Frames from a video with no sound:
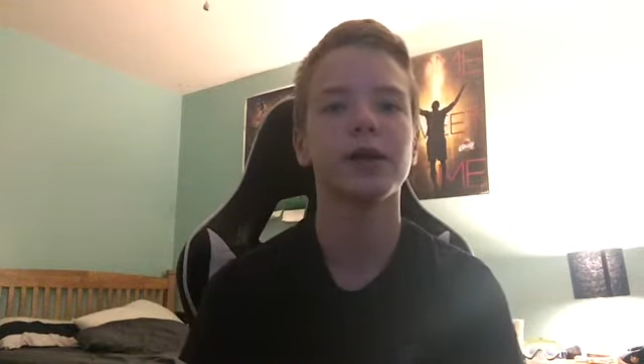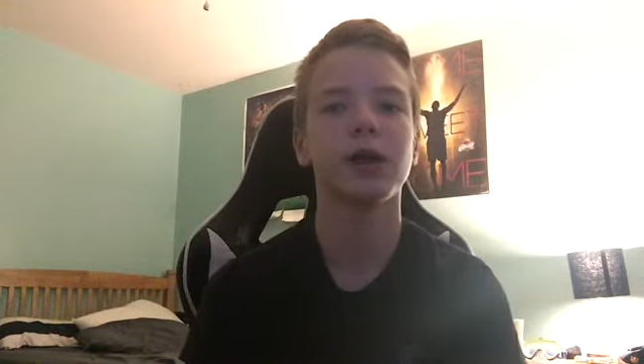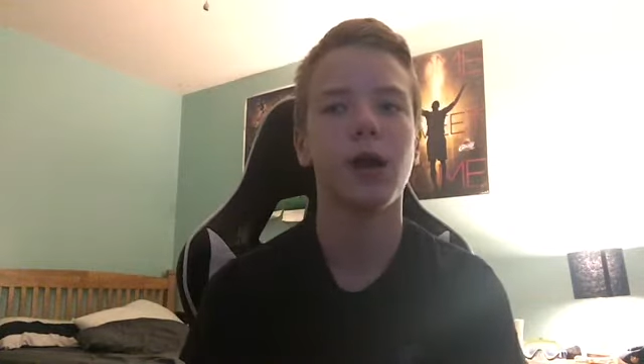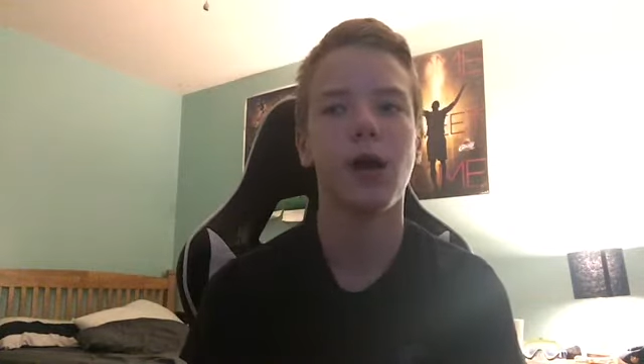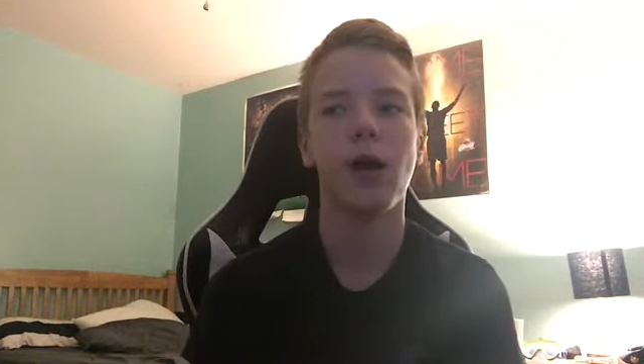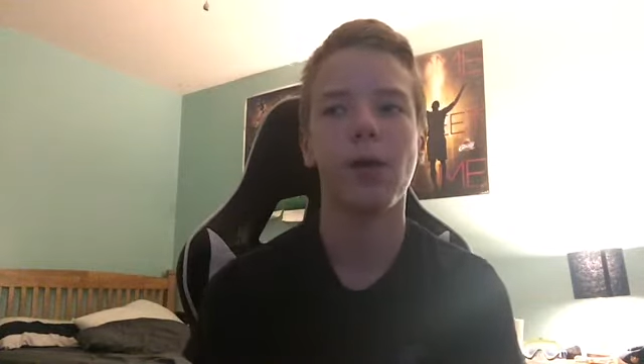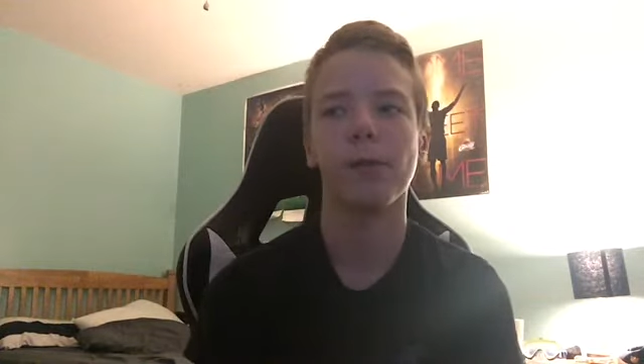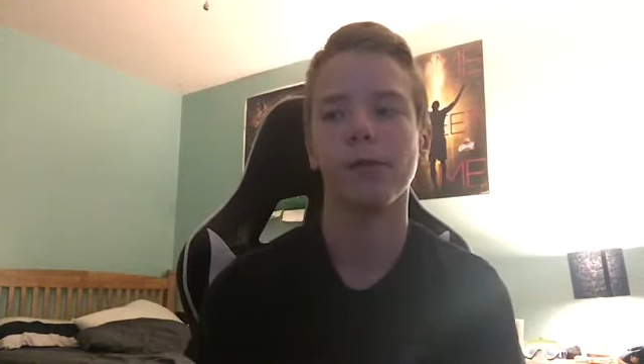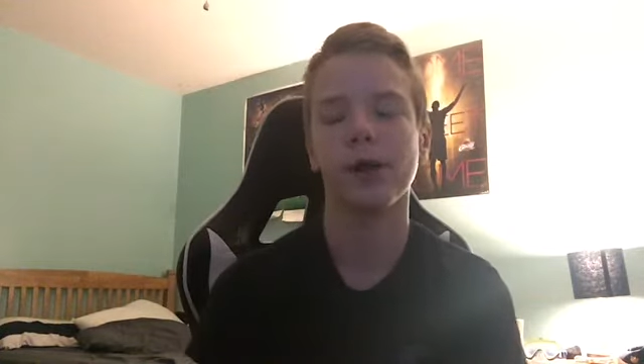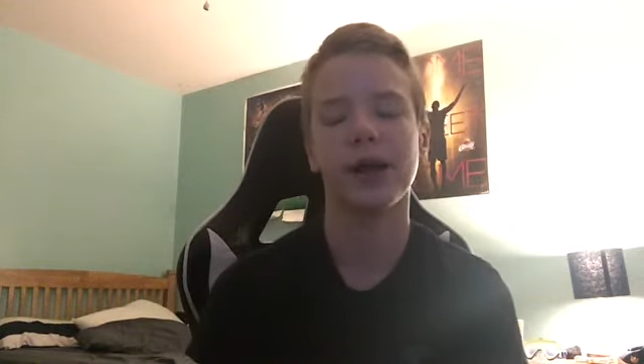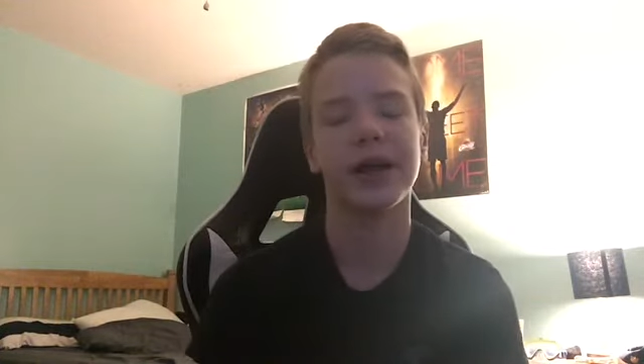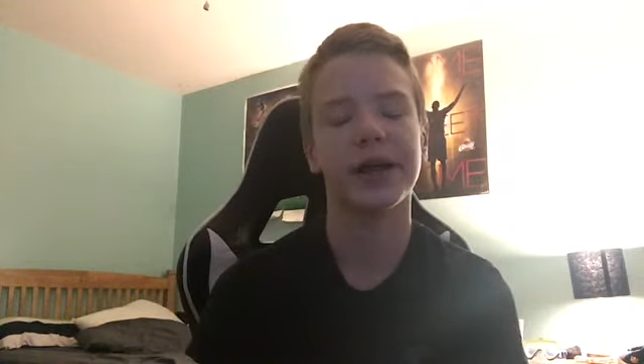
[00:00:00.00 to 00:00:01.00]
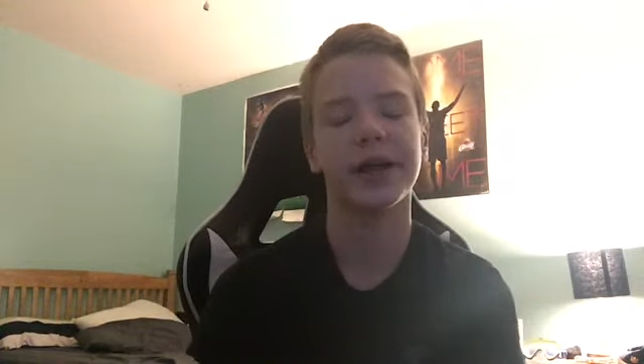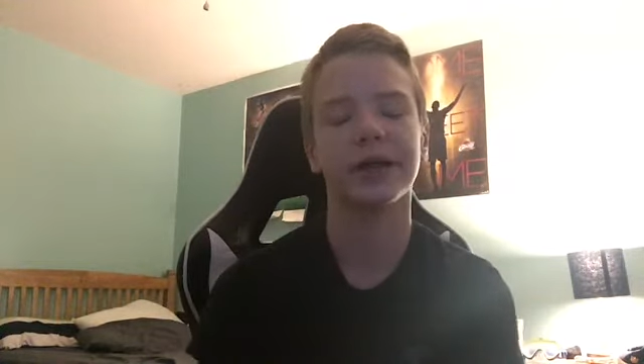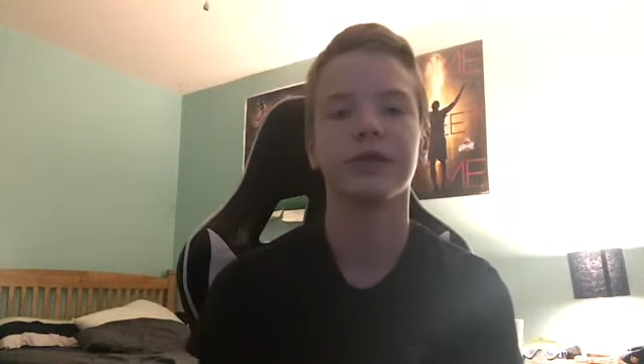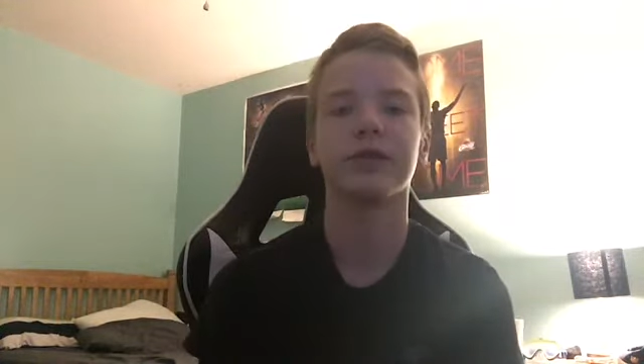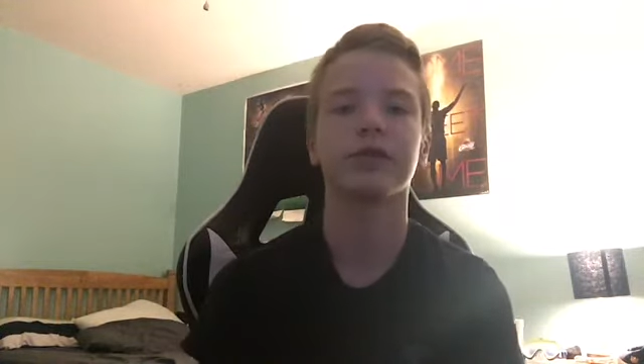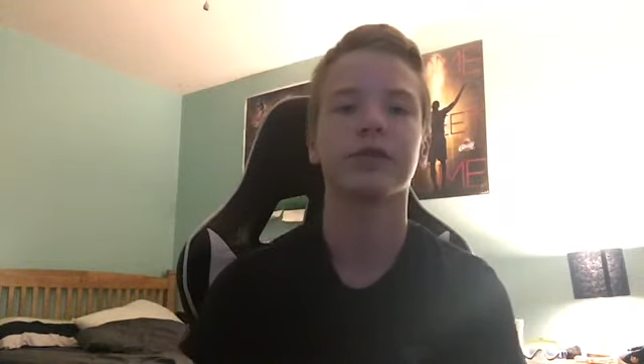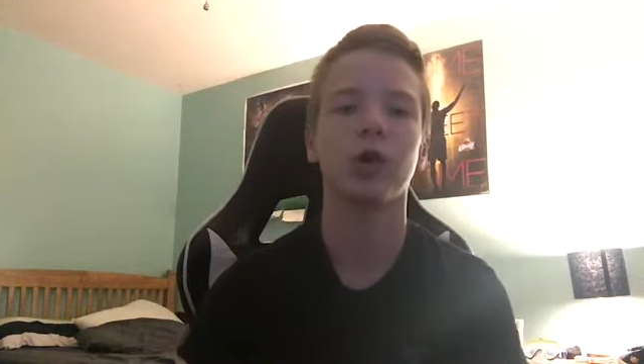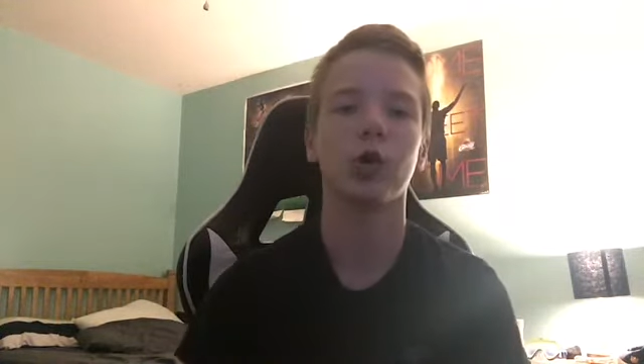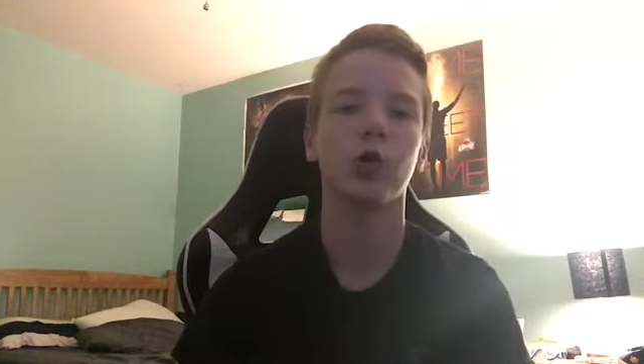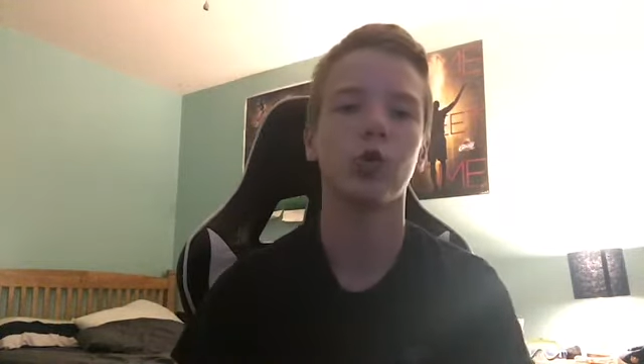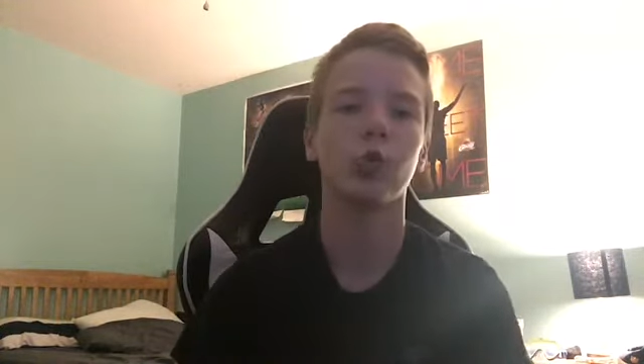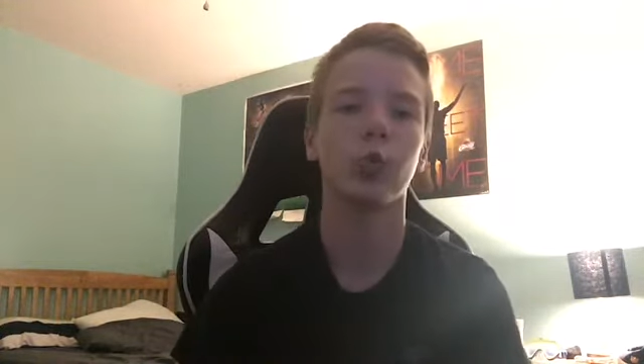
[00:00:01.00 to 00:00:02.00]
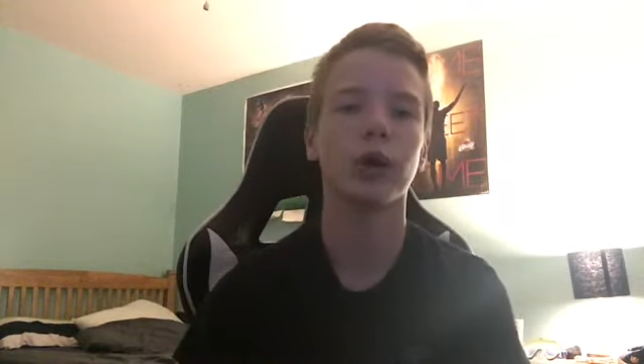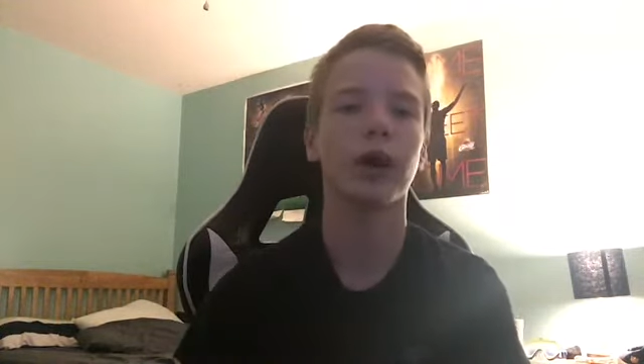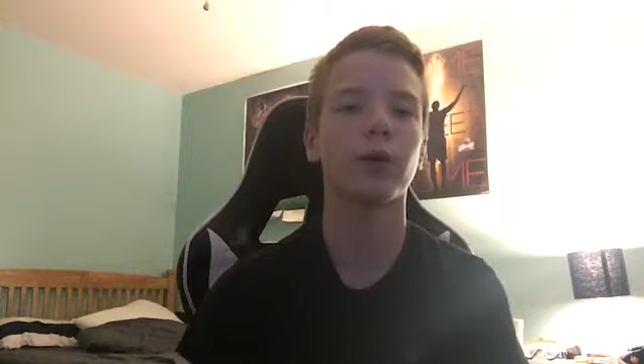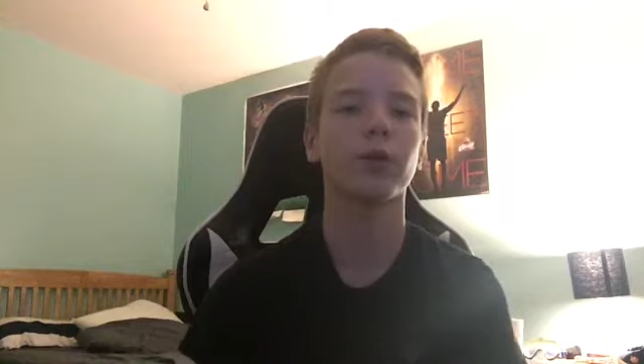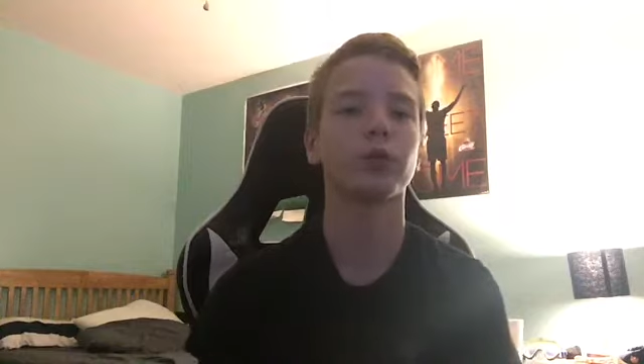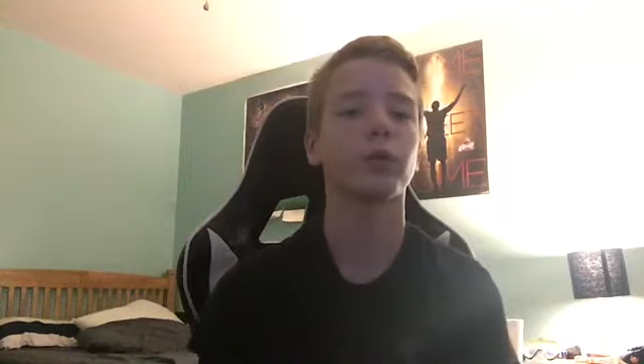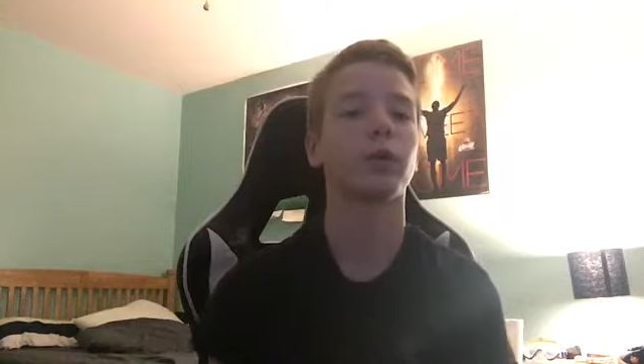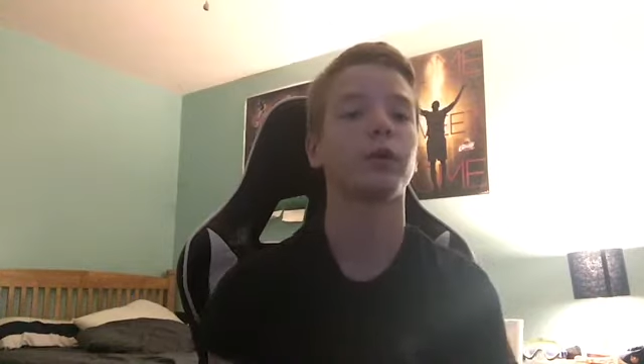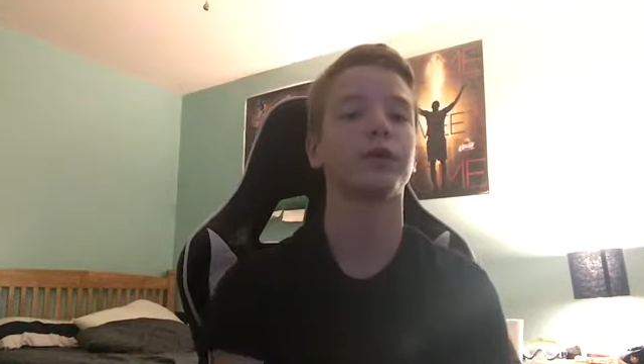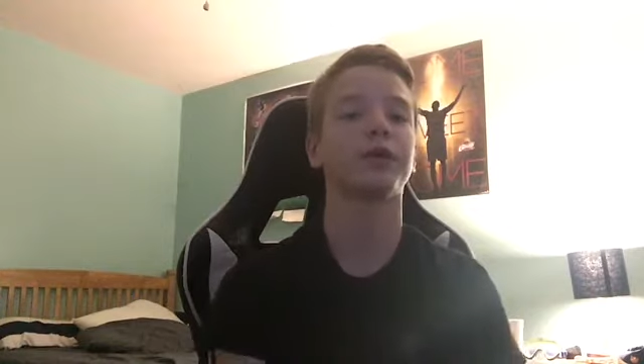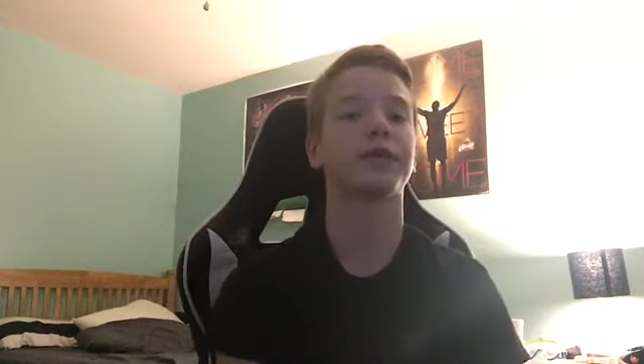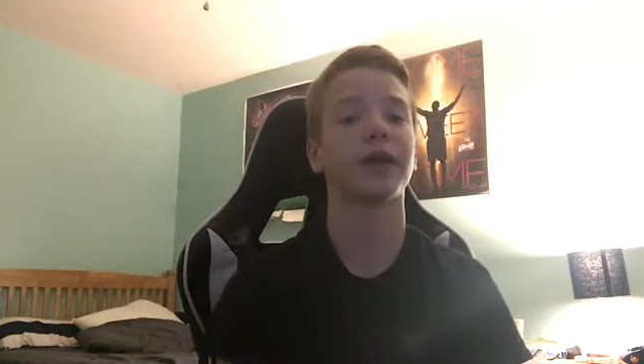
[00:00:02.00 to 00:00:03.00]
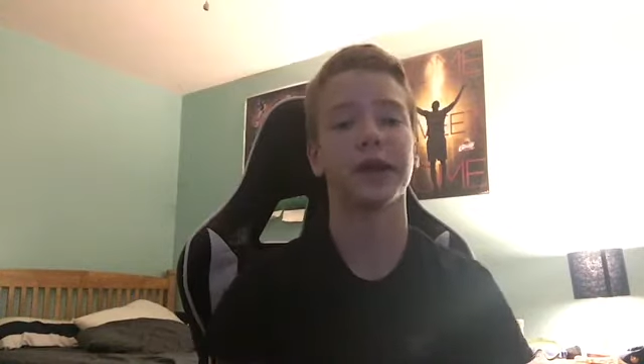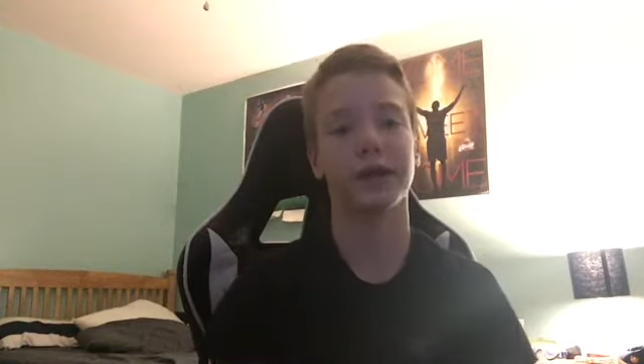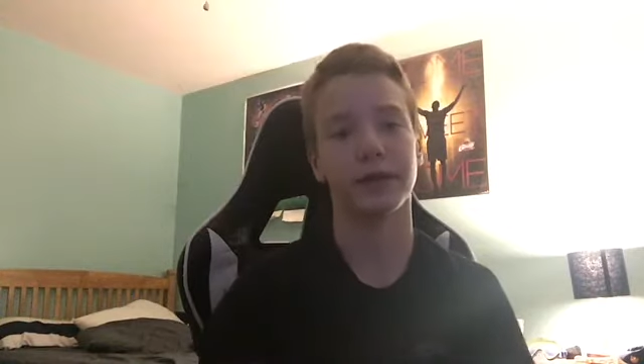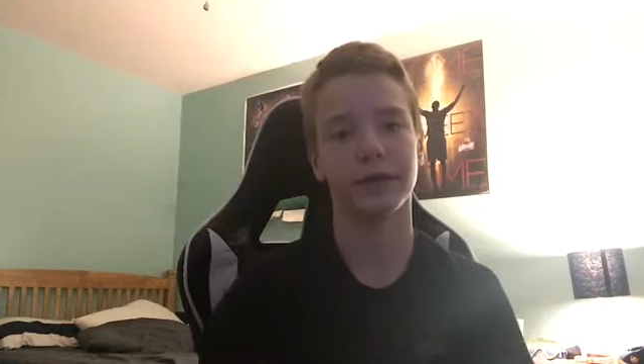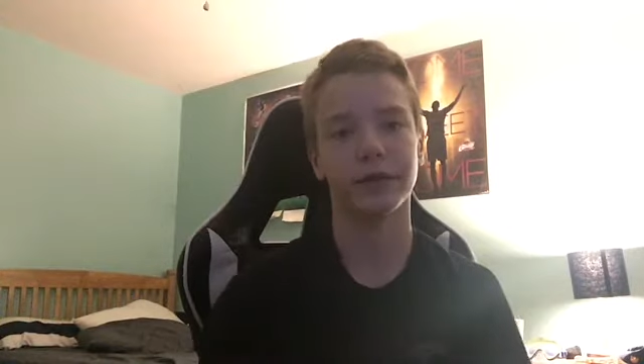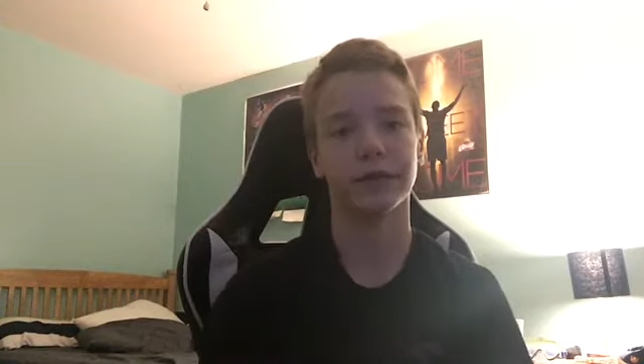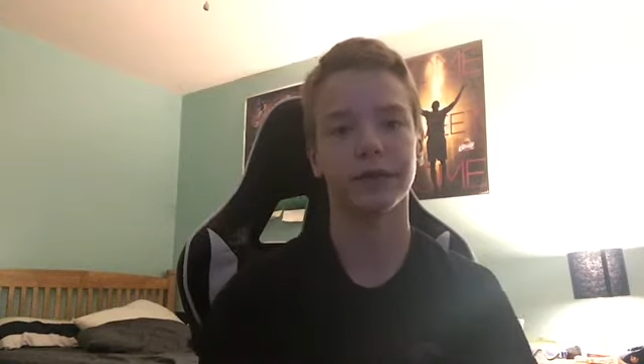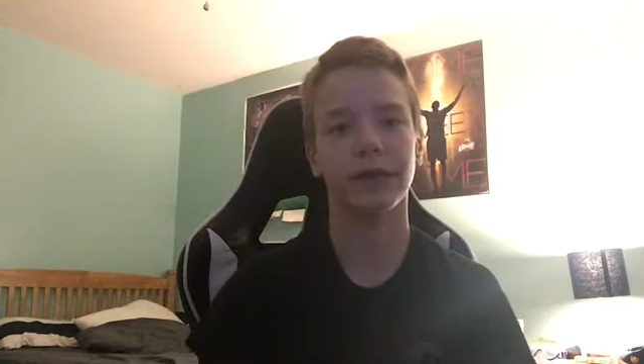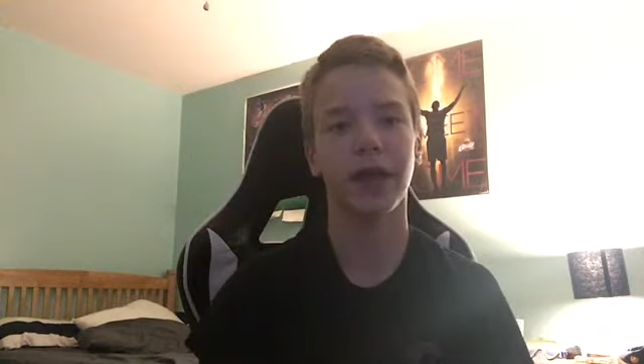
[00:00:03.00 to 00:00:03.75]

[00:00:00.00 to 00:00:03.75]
And so, what I was wanting to say is,